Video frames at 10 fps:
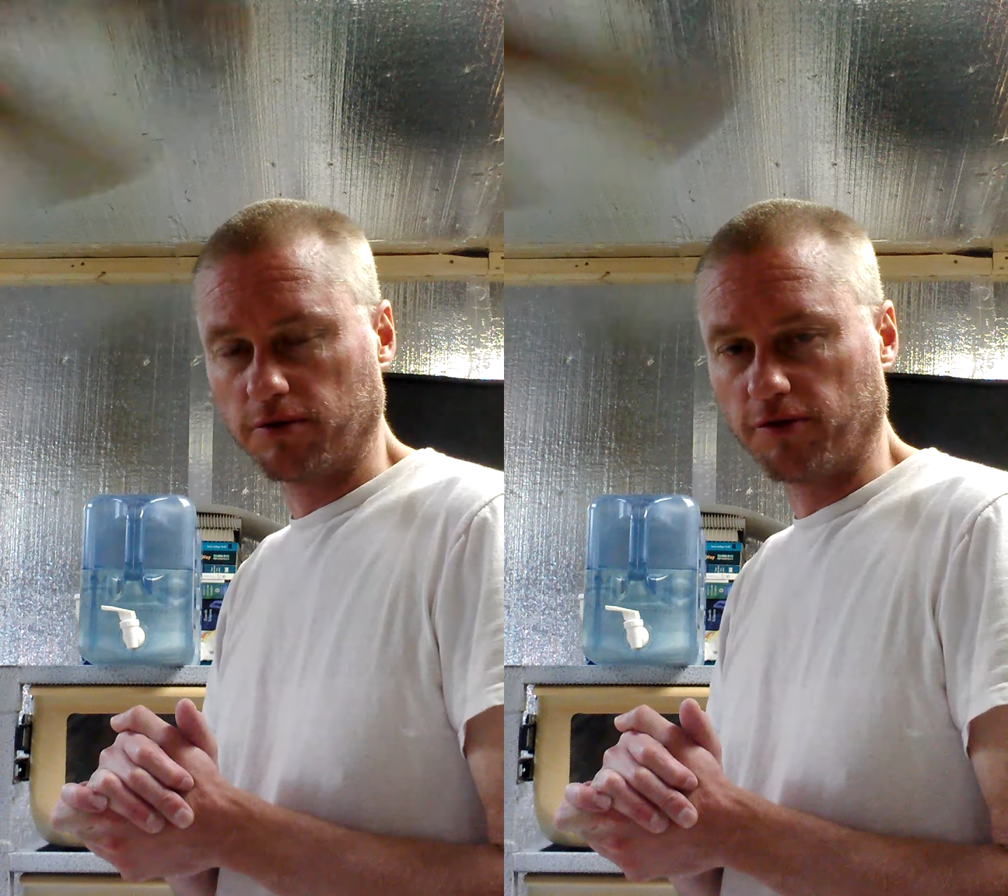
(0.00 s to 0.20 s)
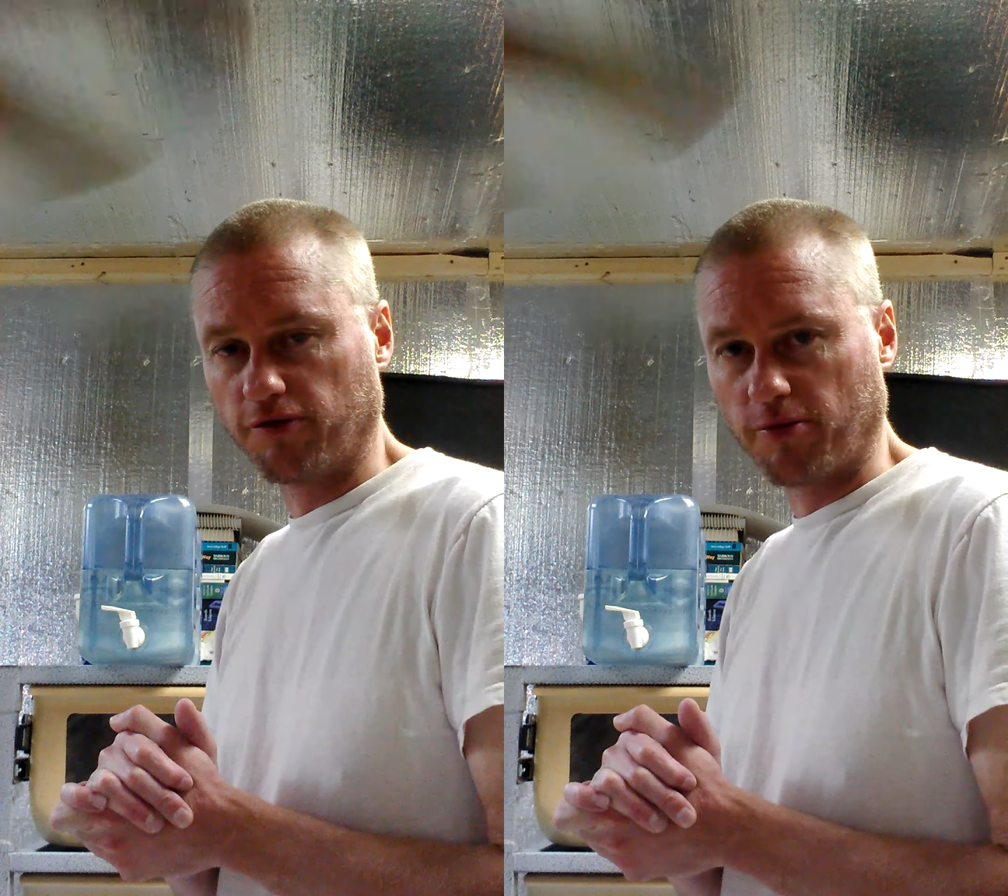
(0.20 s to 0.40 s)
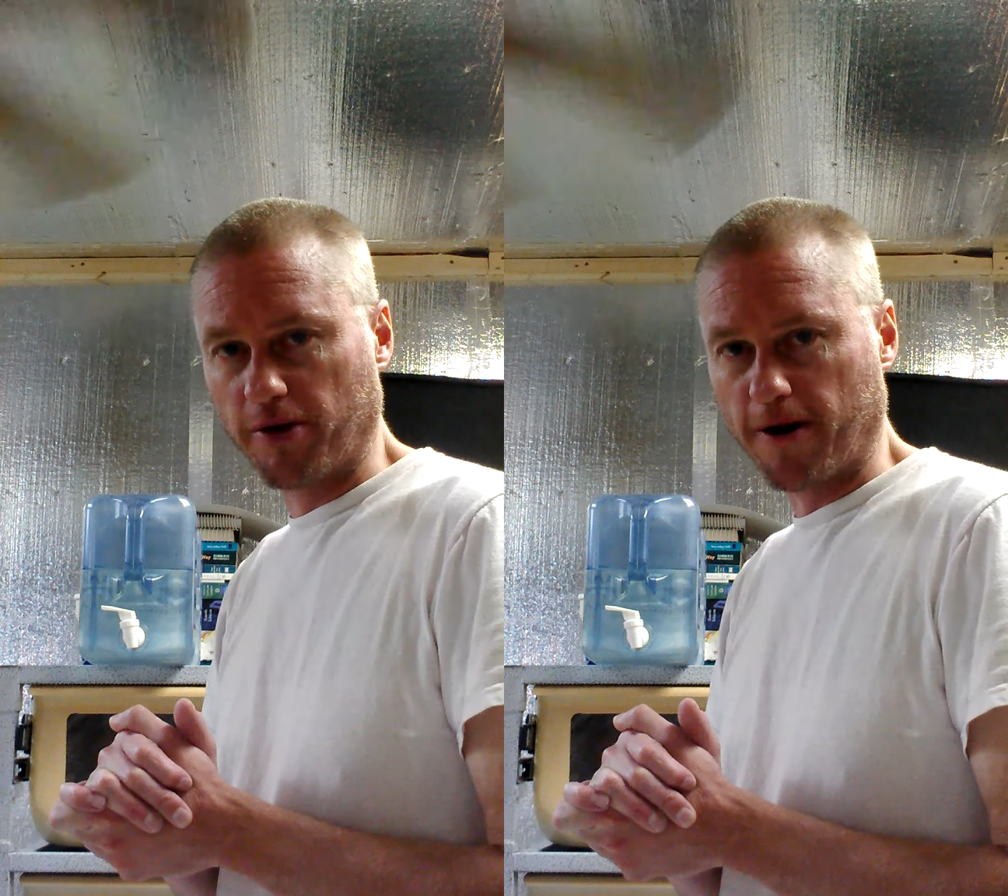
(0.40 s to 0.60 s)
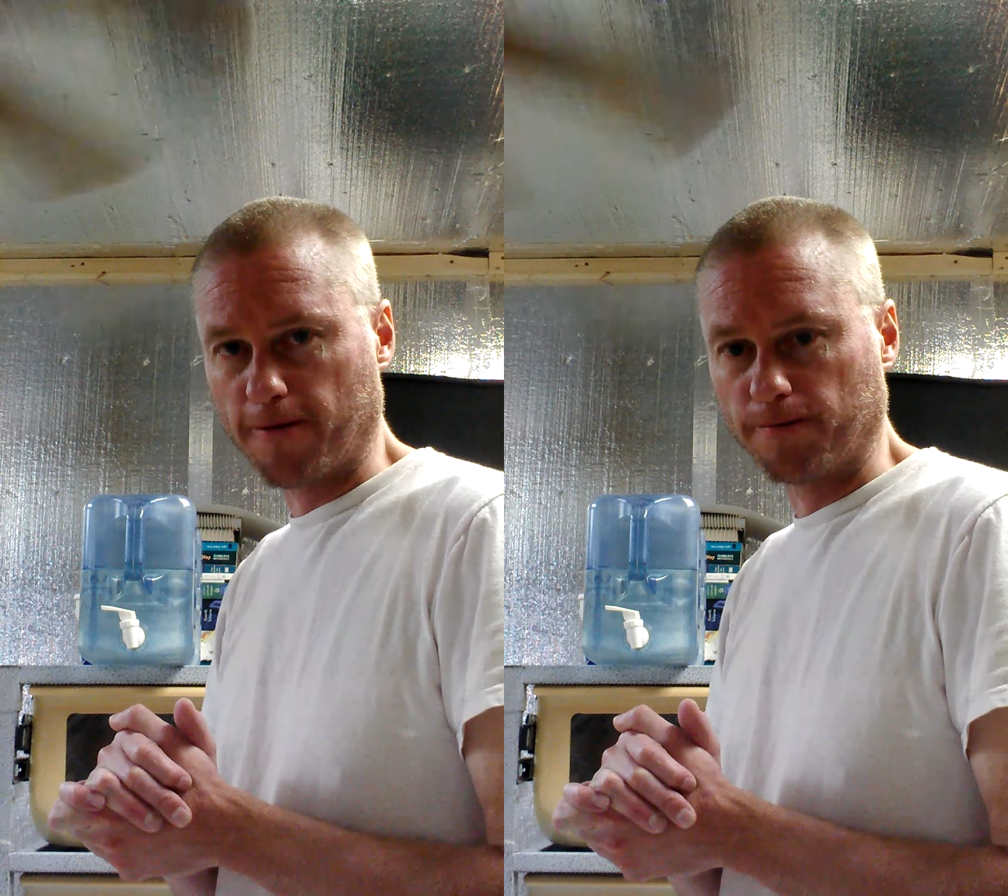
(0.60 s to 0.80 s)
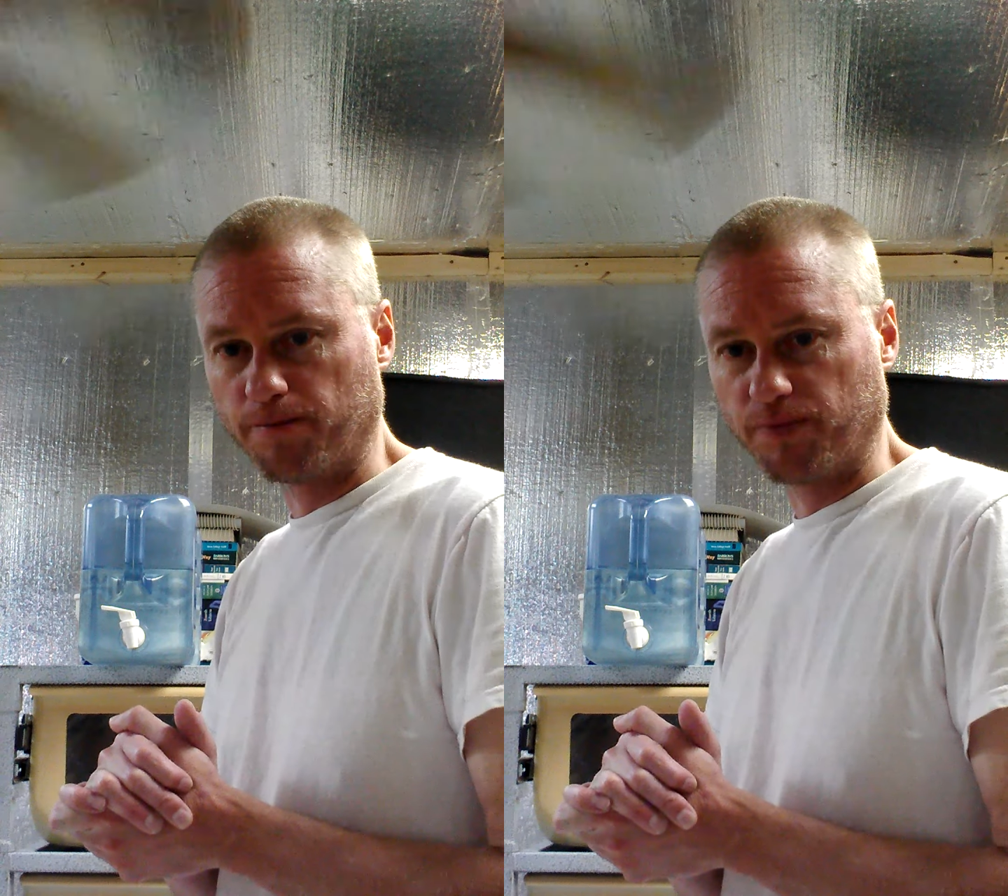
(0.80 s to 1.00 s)
from there.
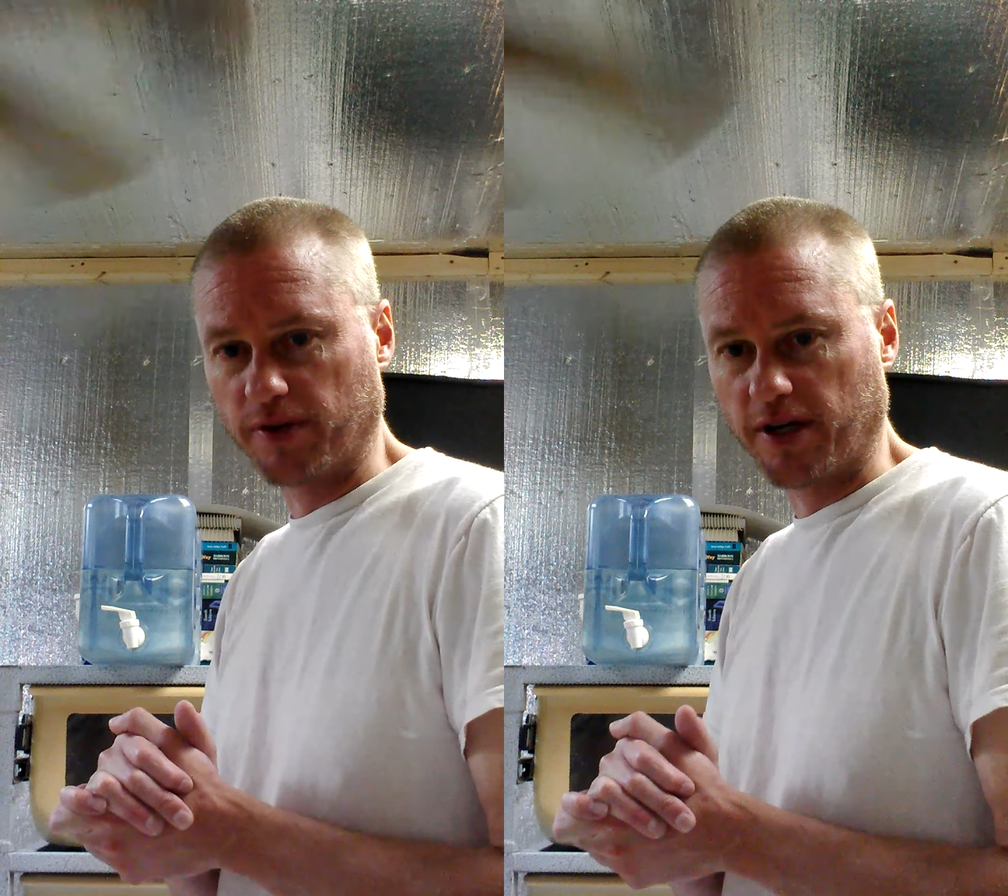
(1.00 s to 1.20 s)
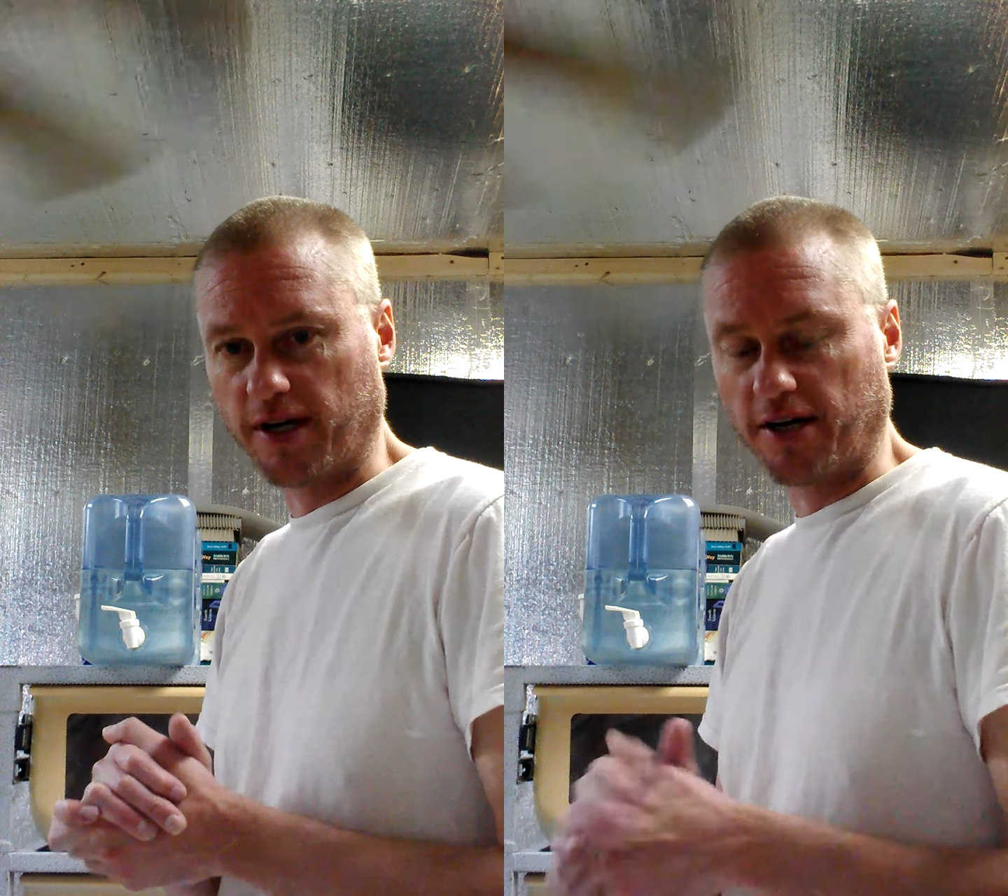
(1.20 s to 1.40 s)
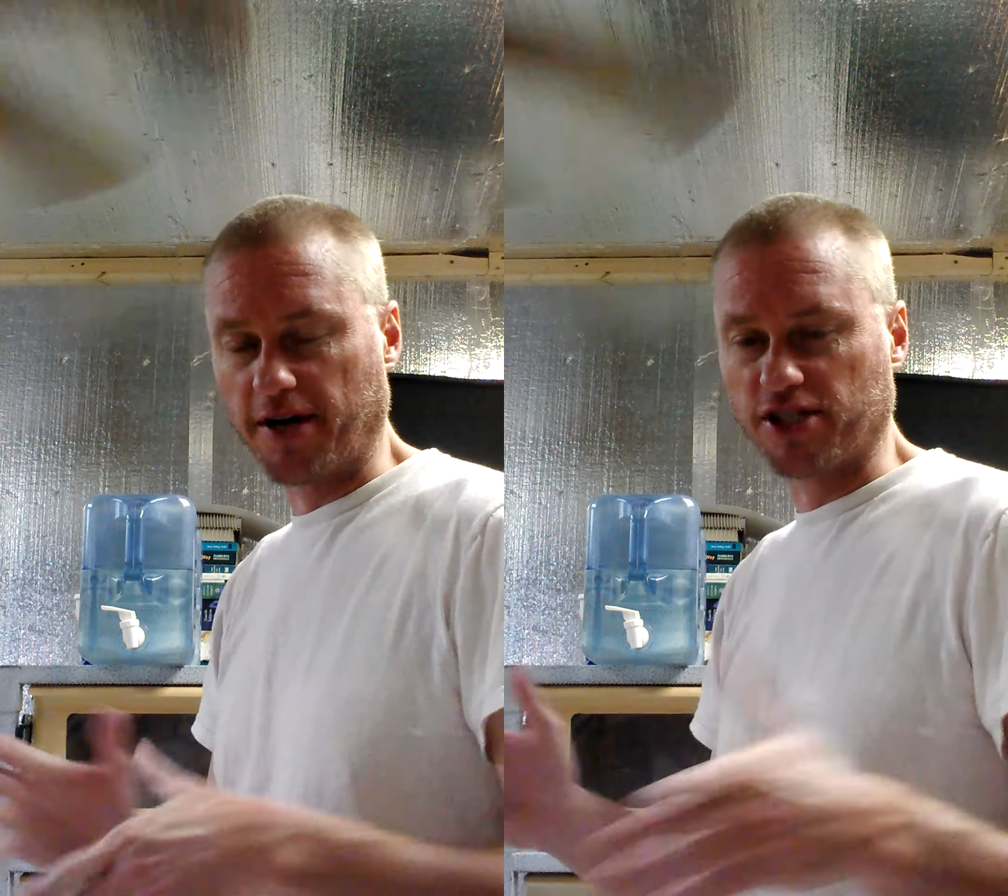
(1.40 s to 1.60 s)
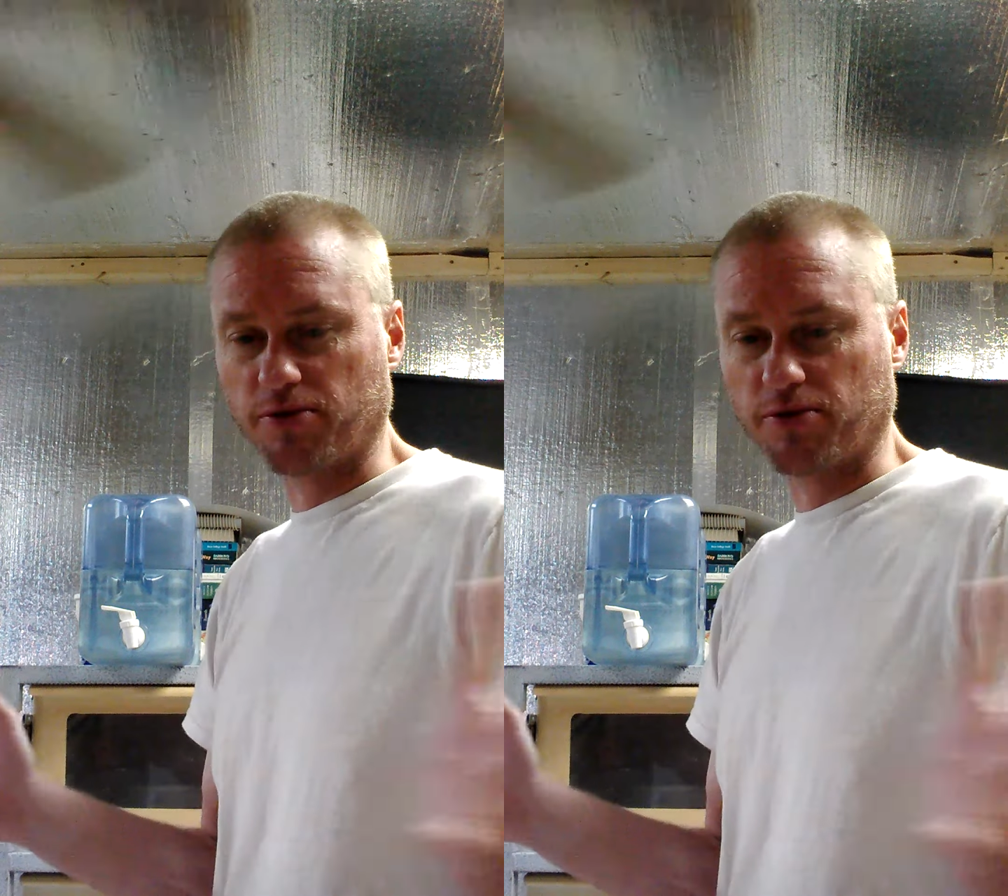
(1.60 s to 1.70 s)
Next,